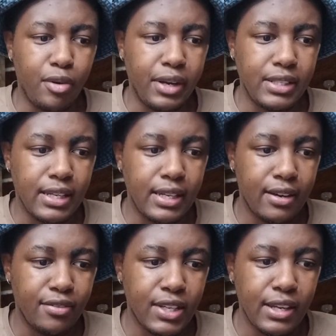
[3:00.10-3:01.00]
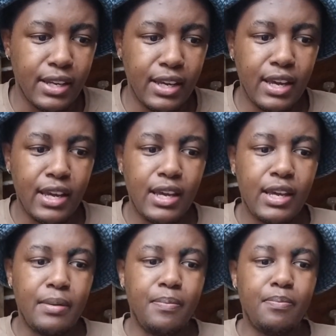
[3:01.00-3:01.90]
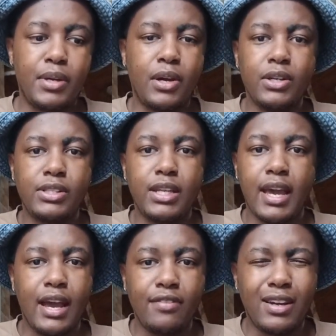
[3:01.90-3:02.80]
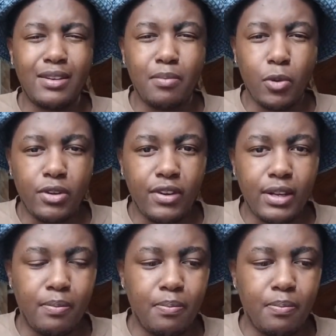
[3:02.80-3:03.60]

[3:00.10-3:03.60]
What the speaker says: rating out of 10, because they have unmotivated